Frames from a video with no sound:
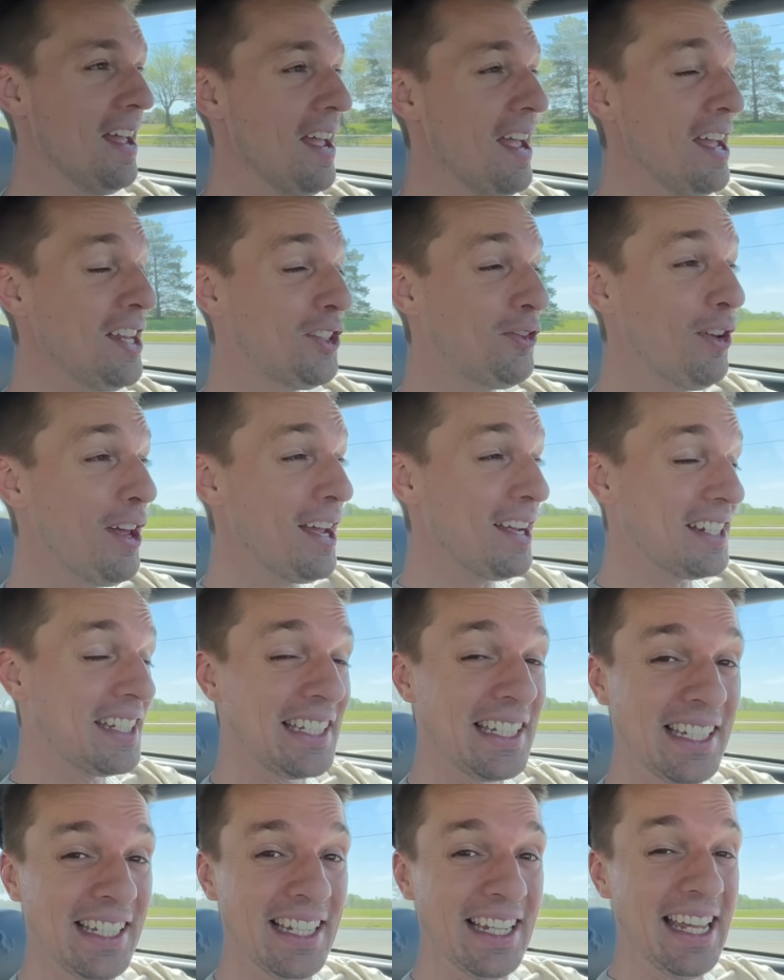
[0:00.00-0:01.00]
it's
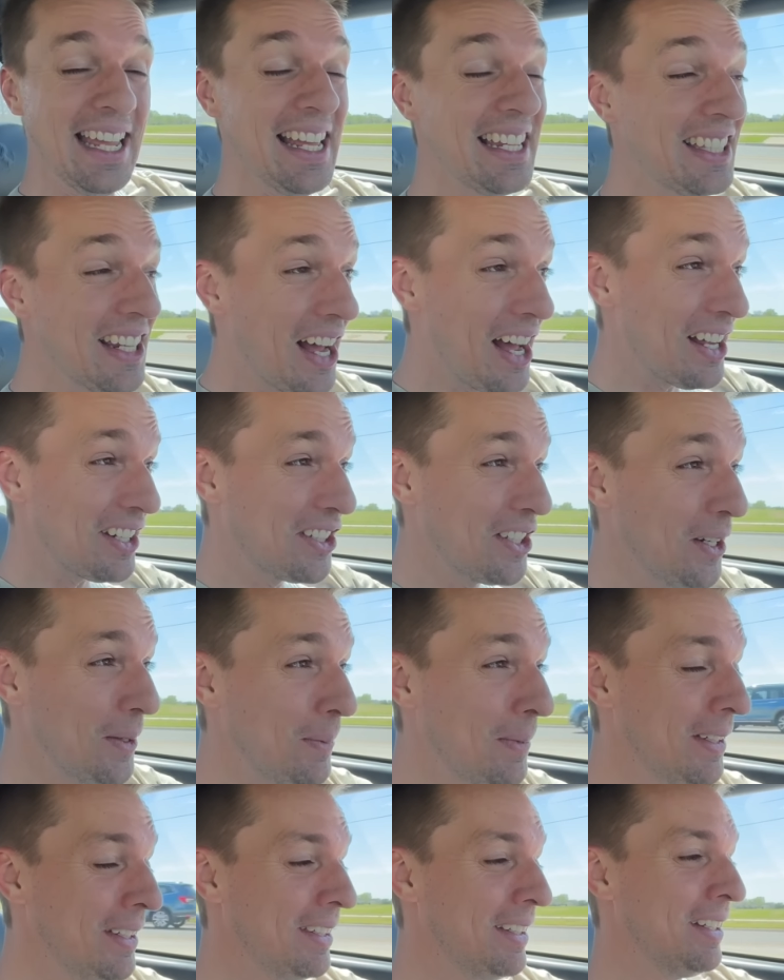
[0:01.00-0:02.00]
fixed. It's
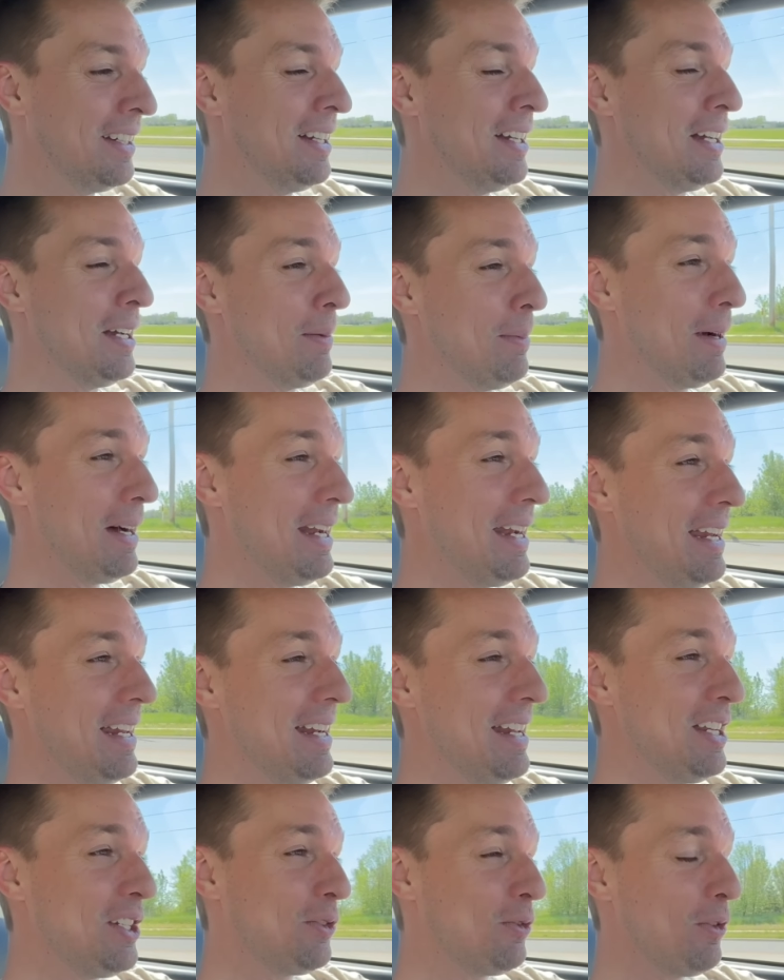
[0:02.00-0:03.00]
awesome. But it
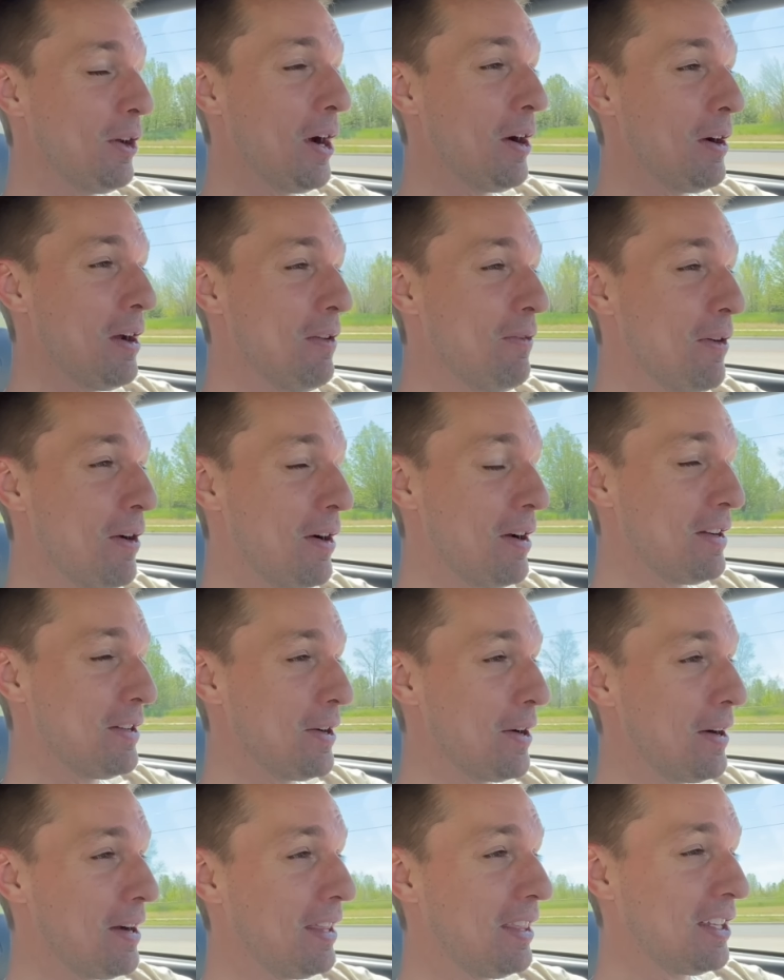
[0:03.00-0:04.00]
is very, very
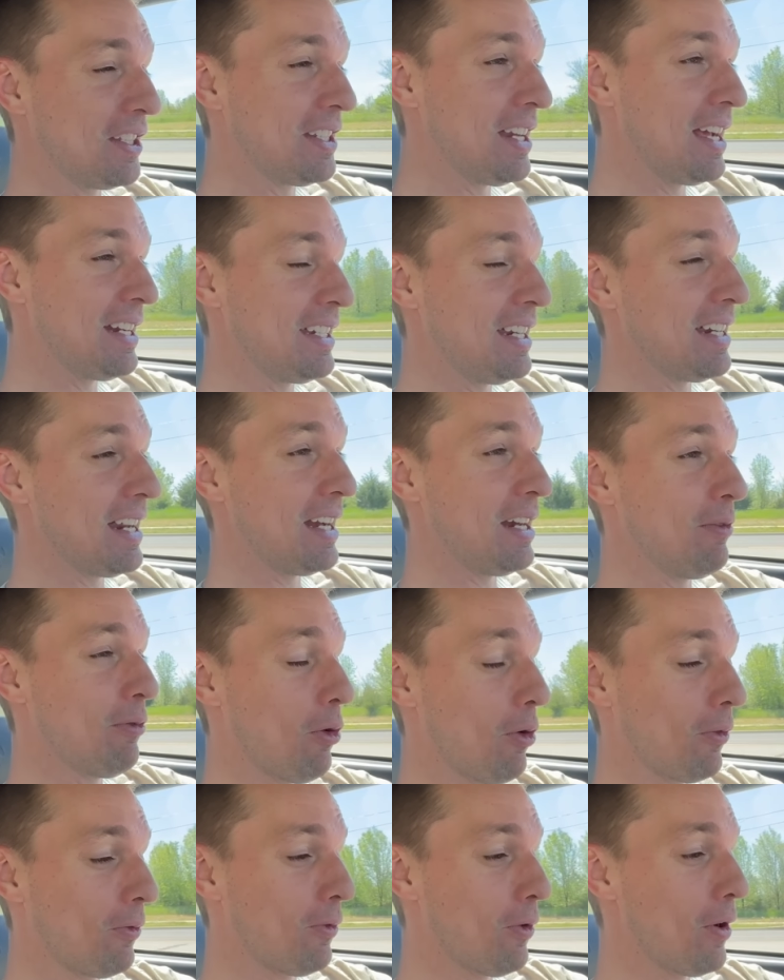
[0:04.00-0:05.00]
dirty, this
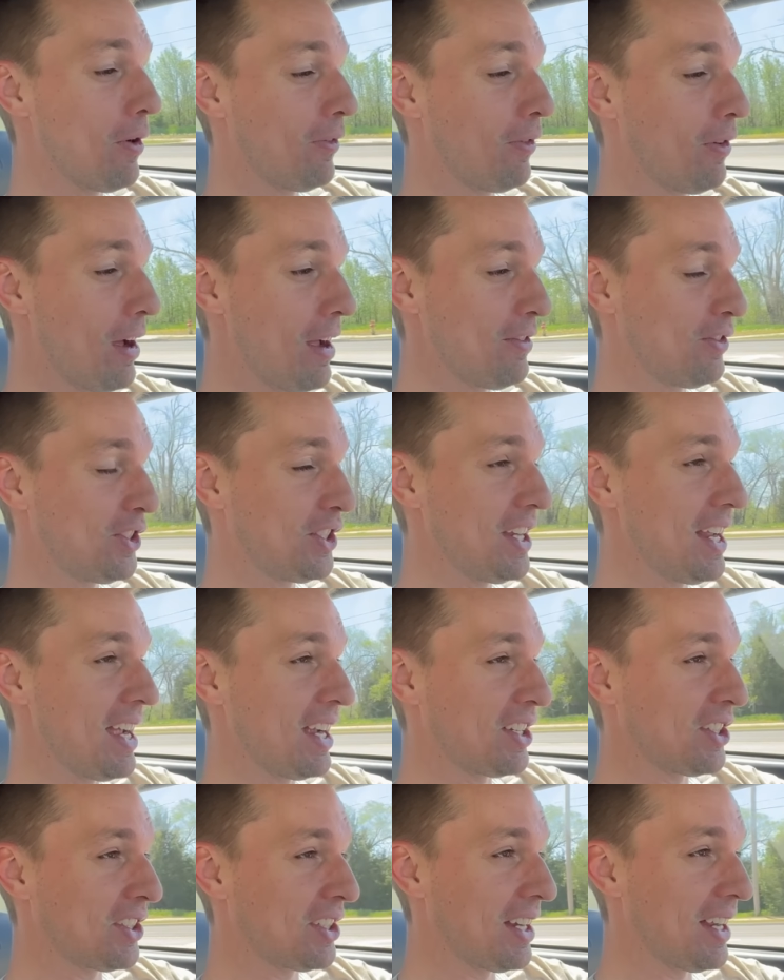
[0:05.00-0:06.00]
1994
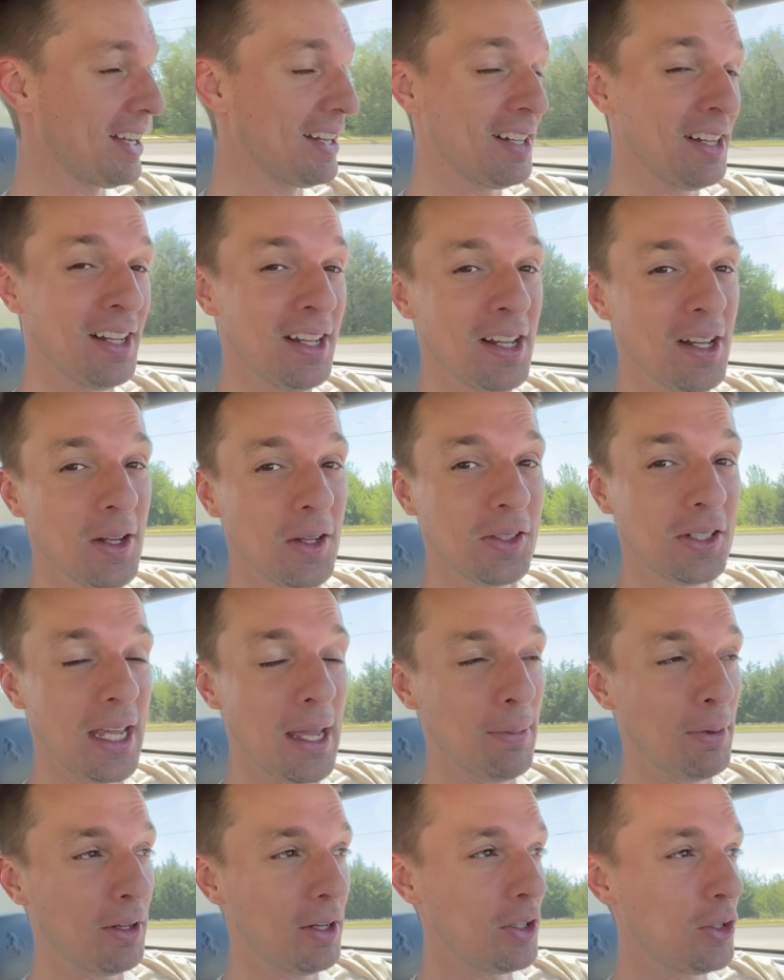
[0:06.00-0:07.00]
456. Uh, was
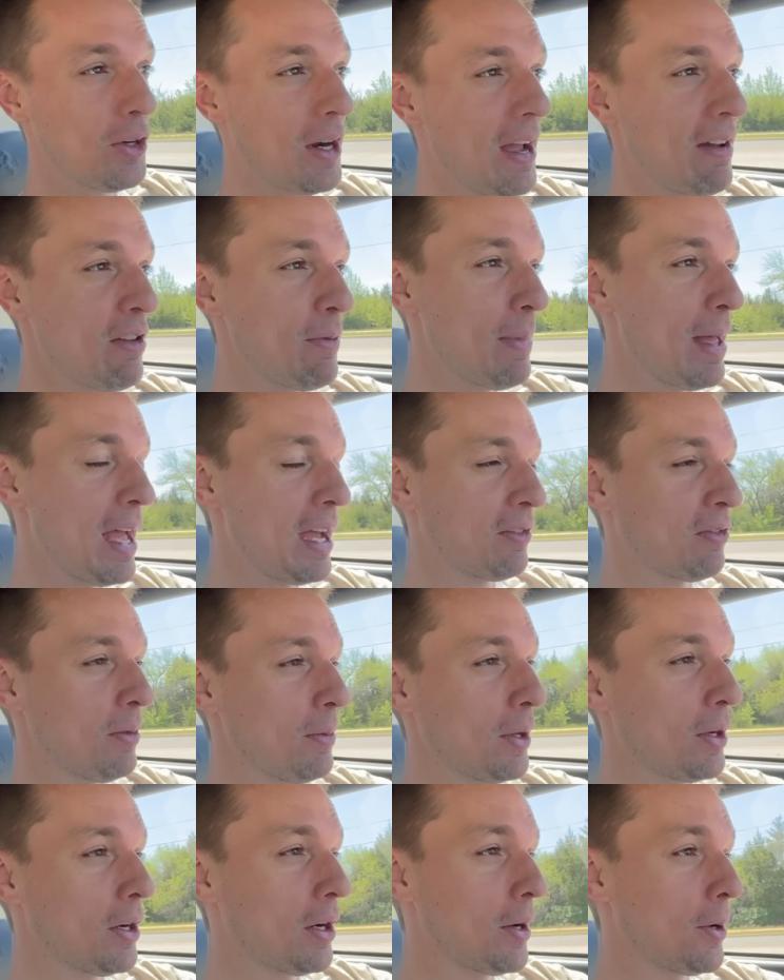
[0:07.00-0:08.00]
able to drive it back from the
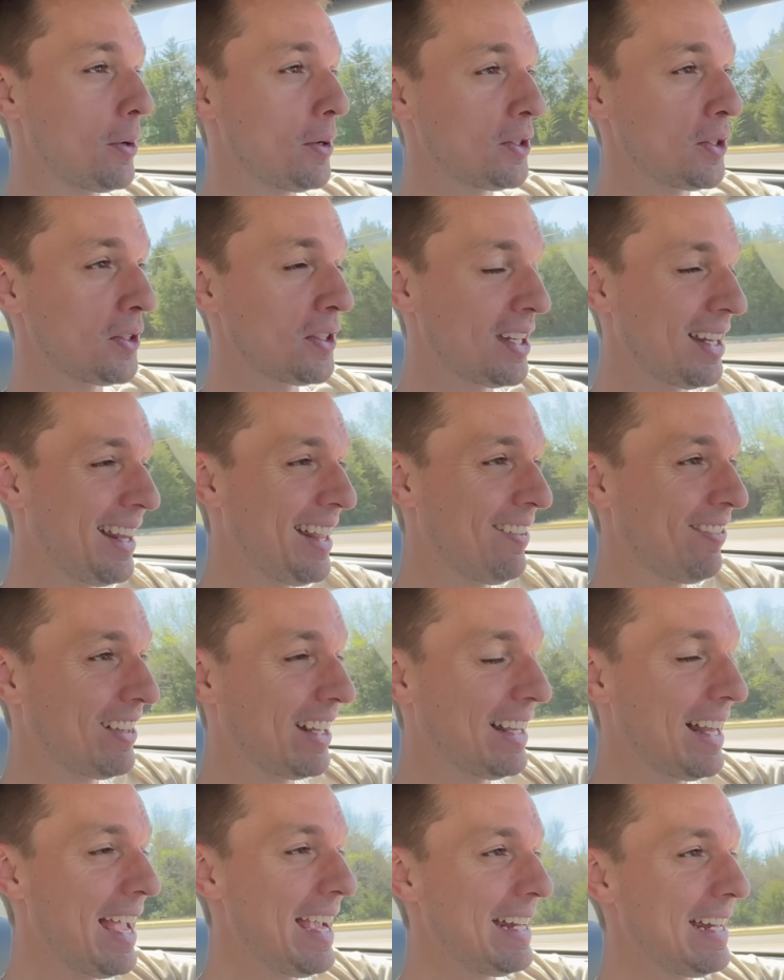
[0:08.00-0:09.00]
car wizards and let the
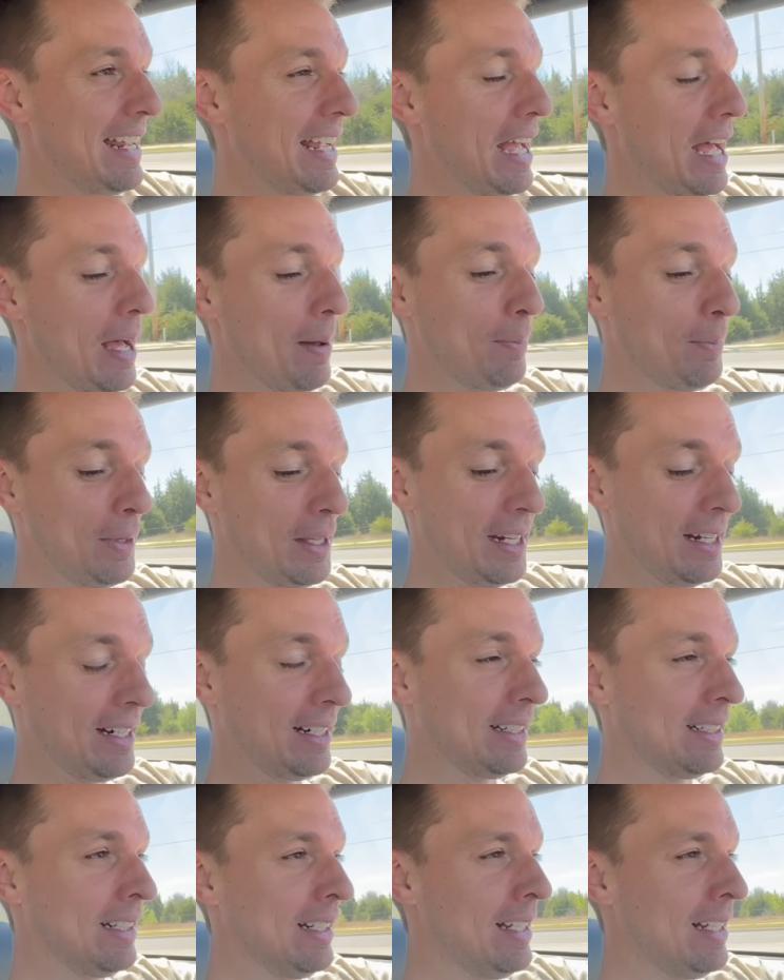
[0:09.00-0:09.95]
Lightning up there.